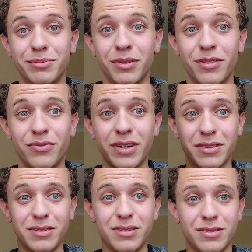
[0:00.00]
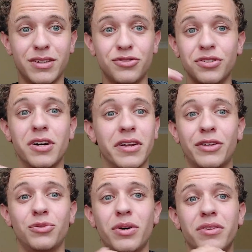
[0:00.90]
But the fact that this country can't
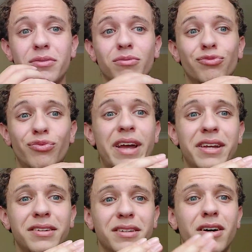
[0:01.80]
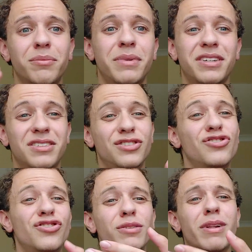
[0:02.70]
handle weather, rain, it can't make
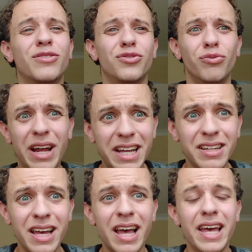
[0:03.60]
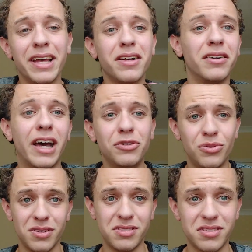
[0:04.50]
contingency plans for rain, it can't handle
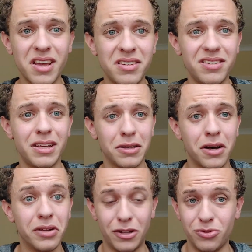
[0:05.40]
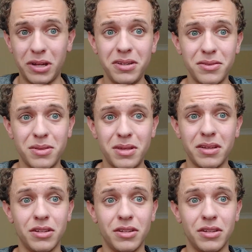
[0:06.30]
the sun, it can't handle anything,